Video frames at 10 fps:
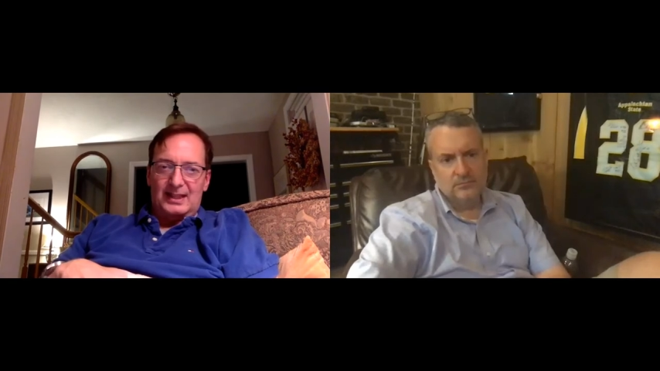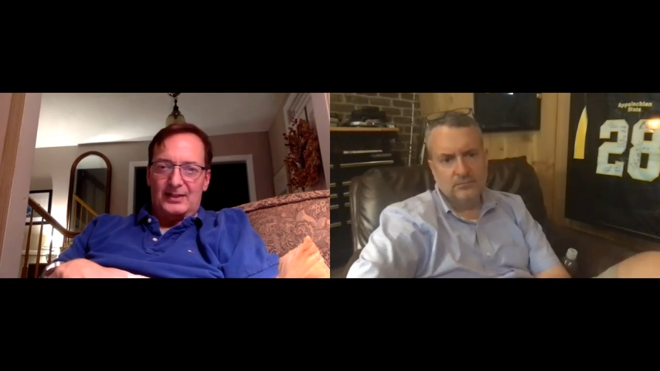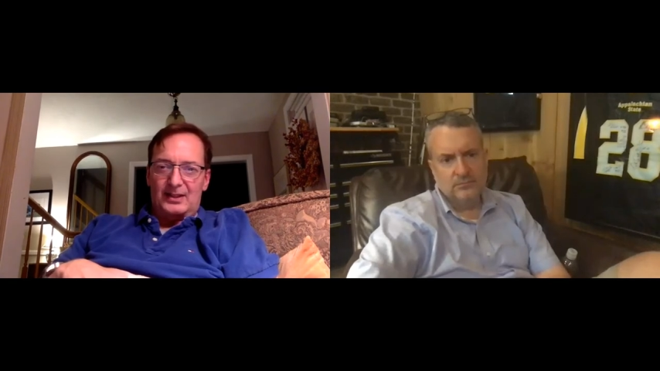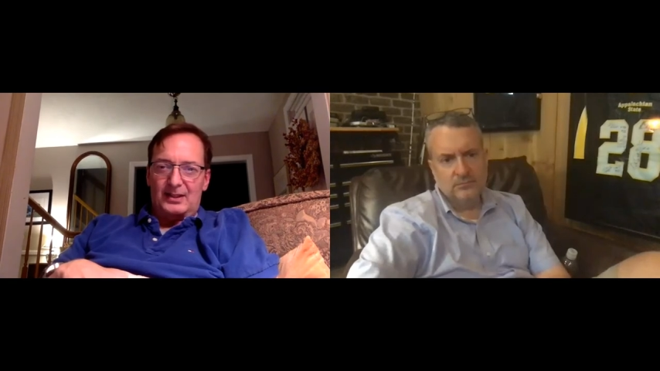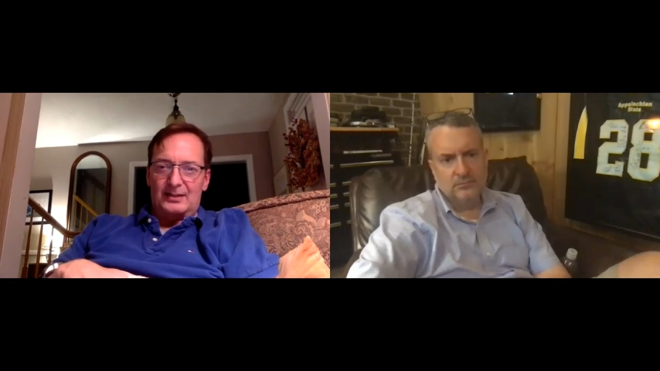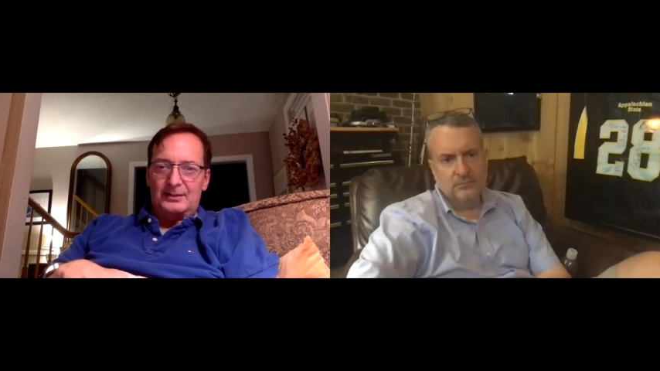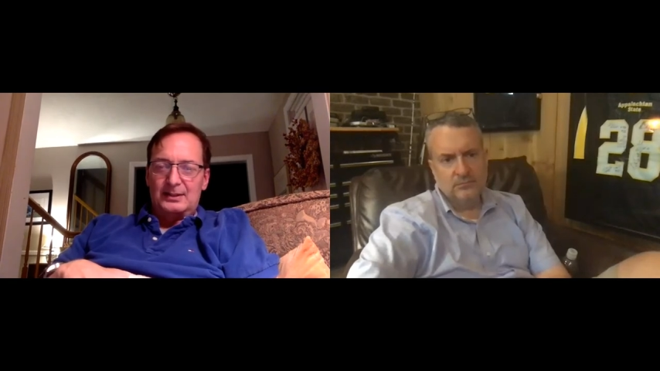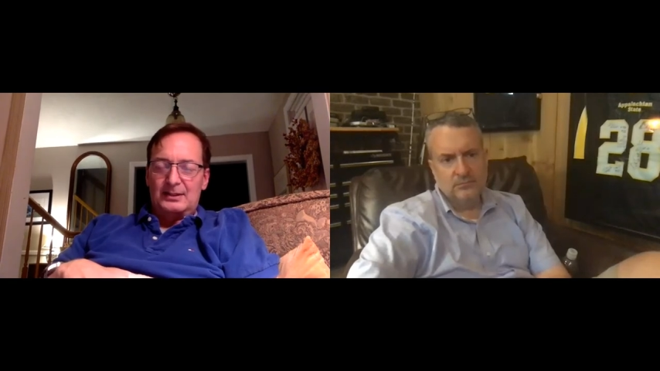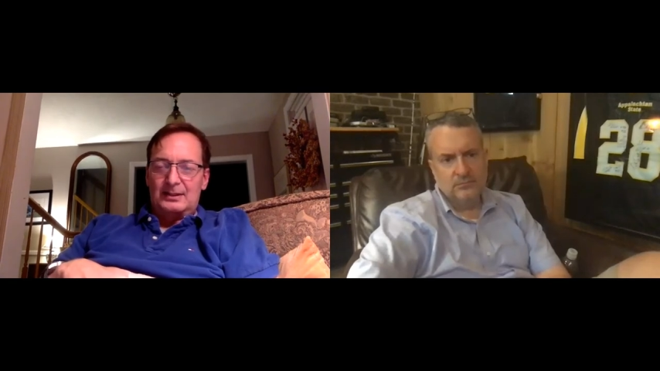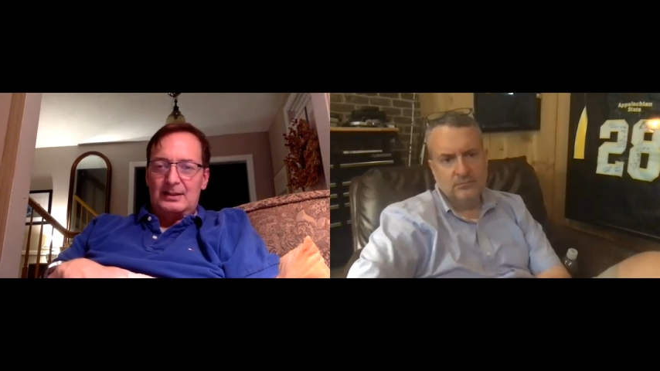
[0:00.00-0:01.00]
Speaker 1: there
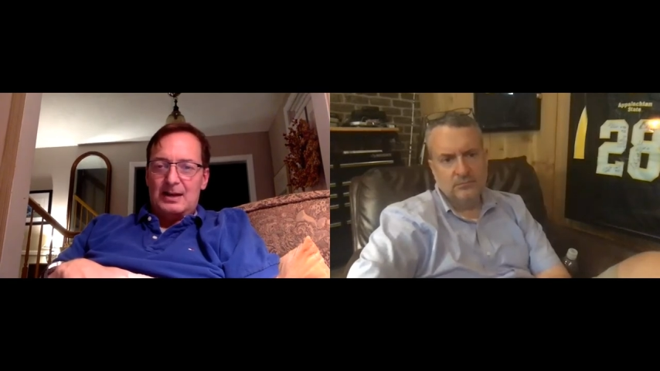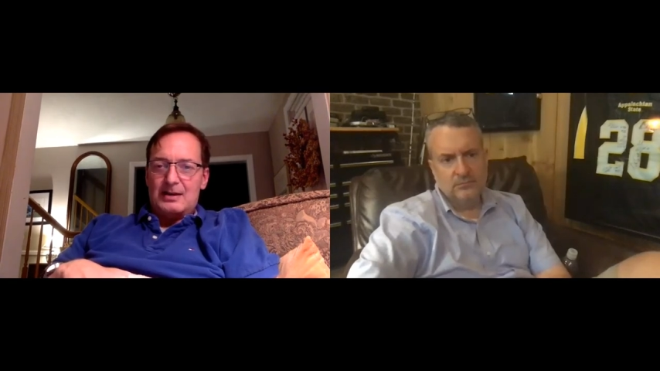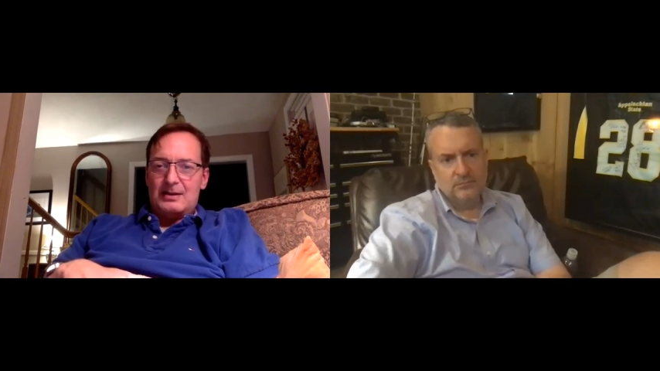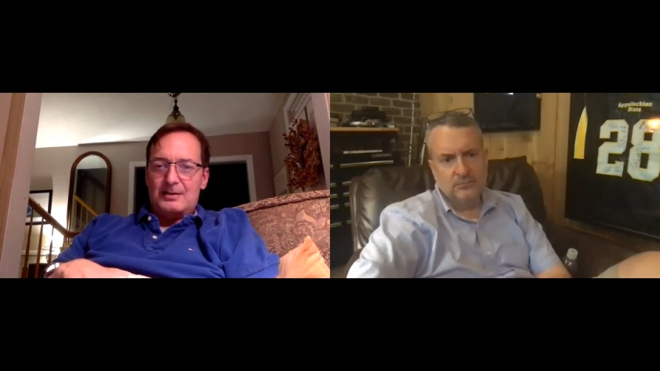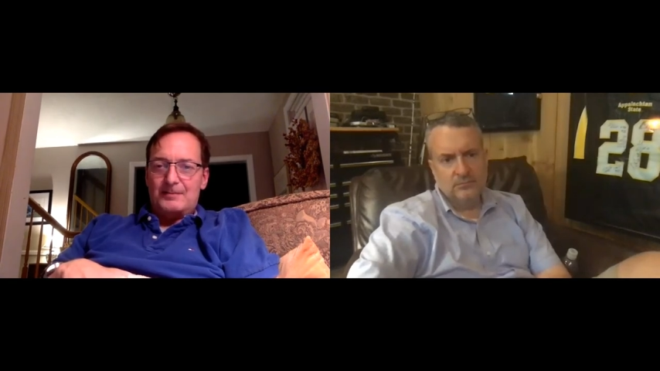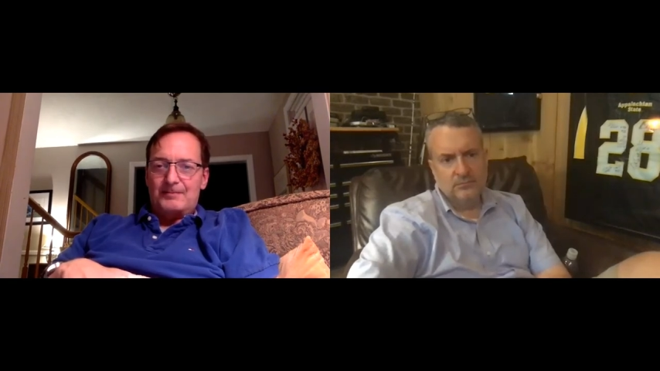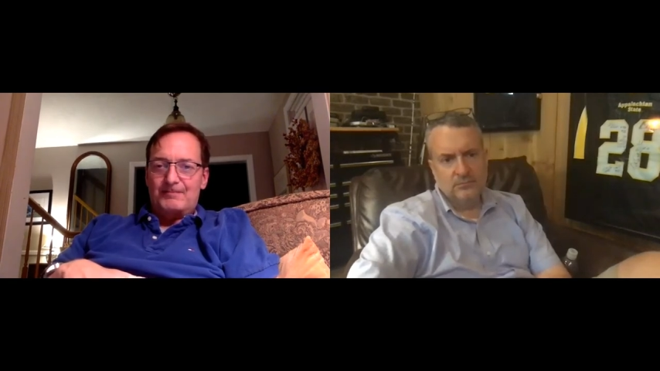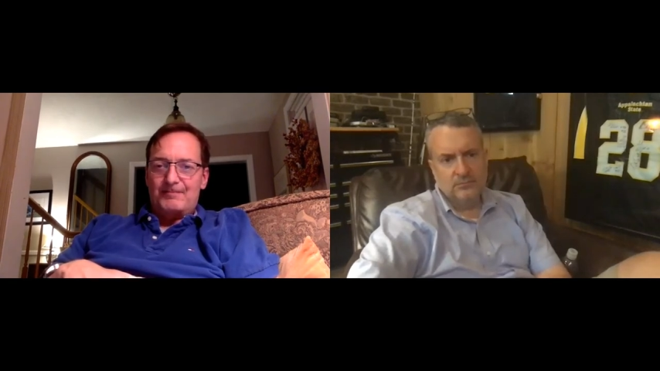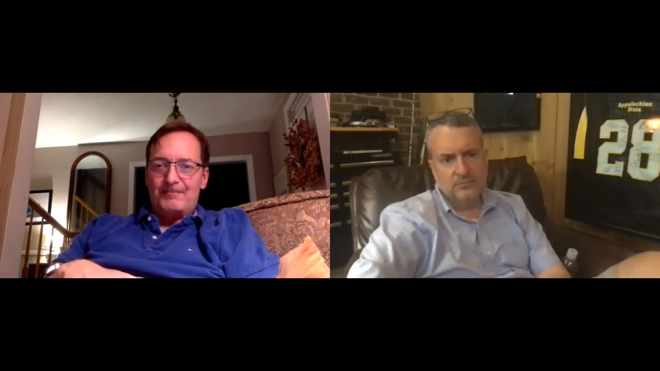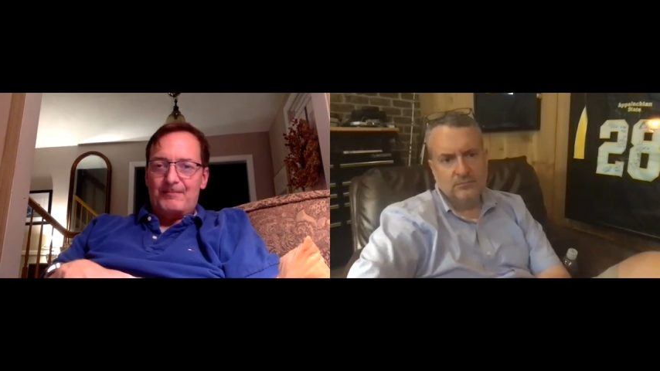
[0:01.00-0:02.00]
um,
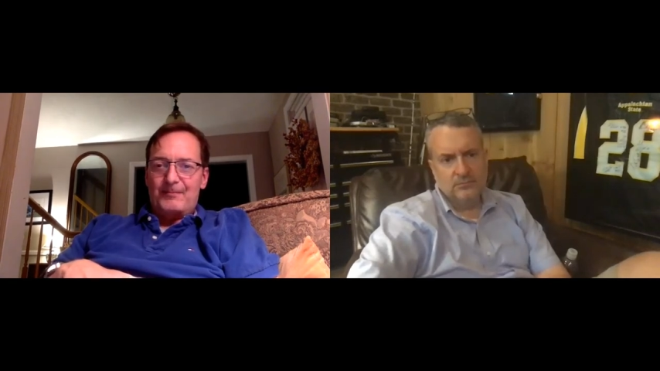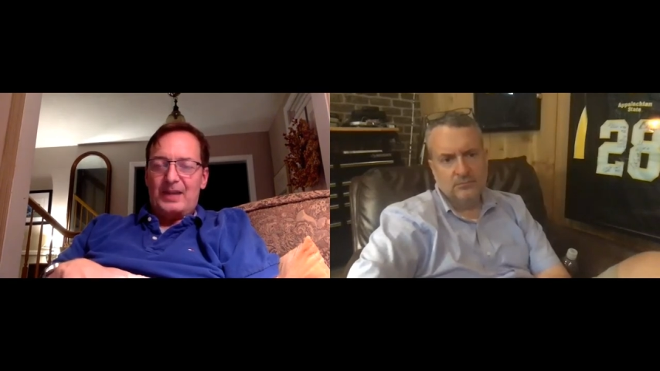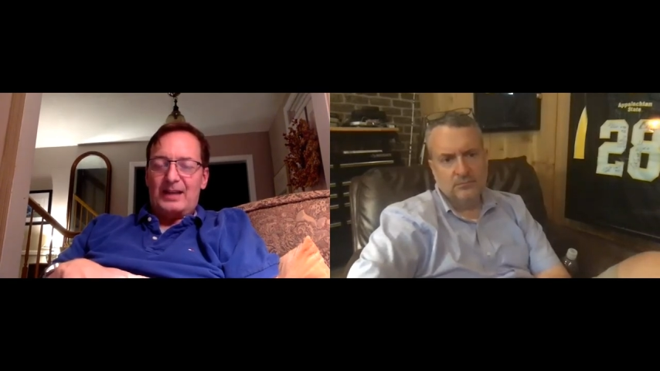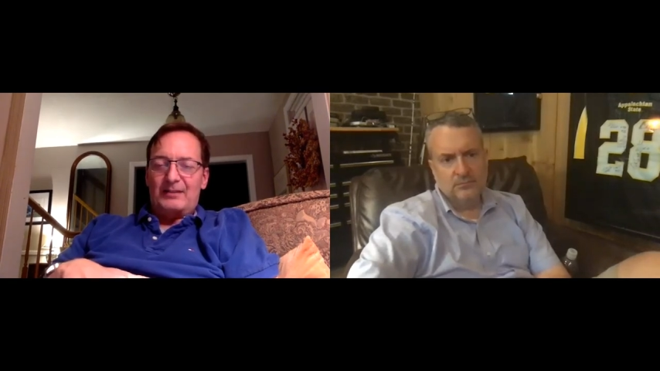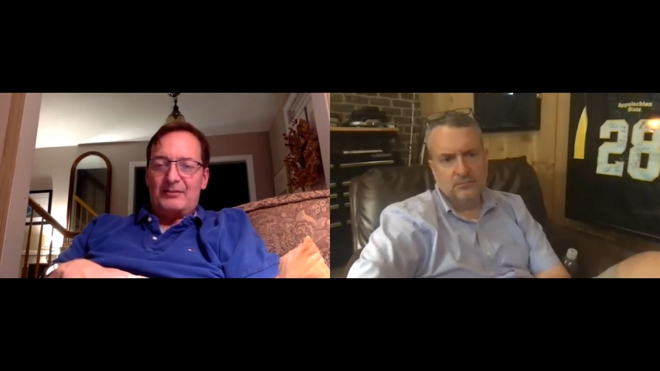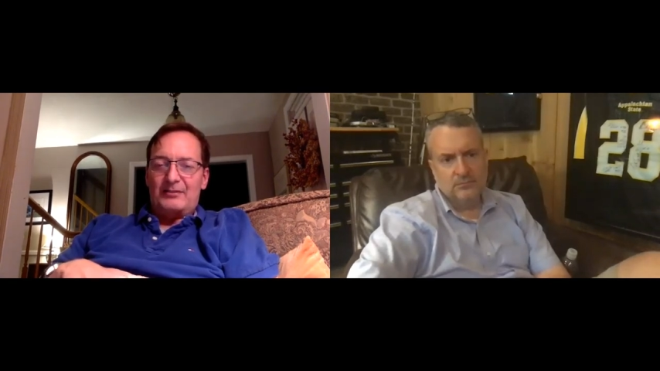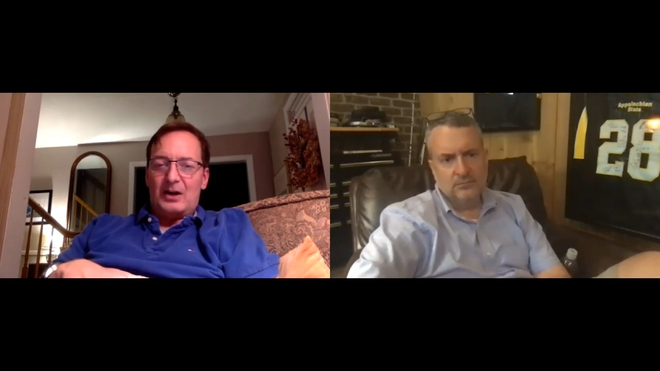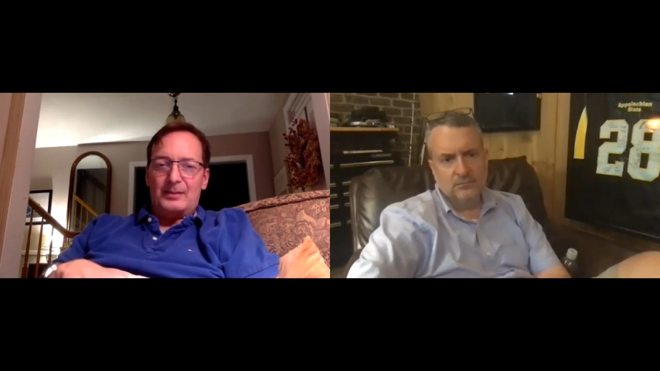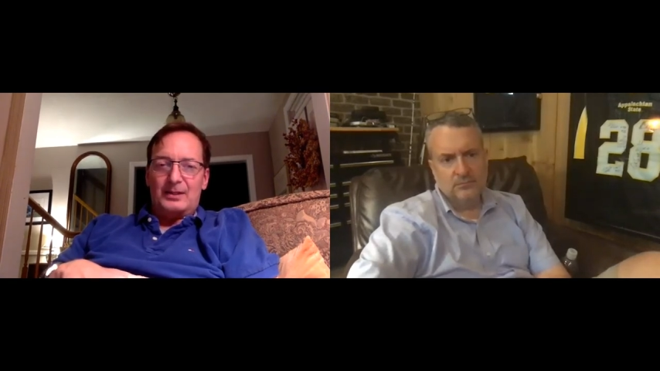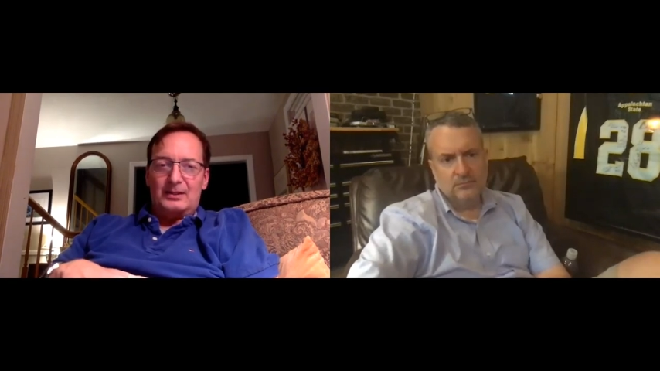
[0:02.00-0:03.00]
that
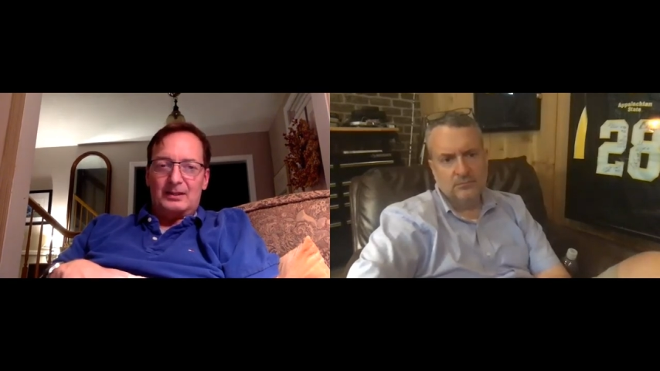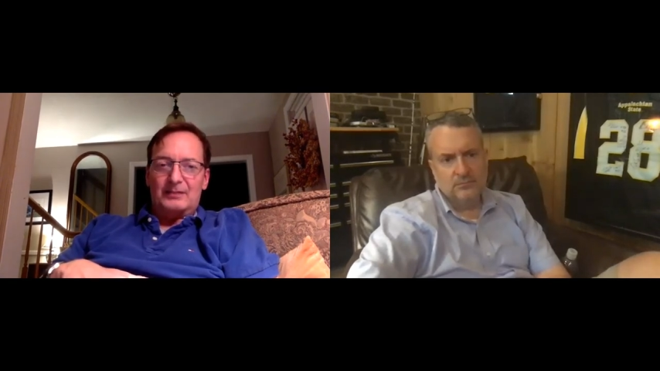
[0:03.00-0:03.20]
environment of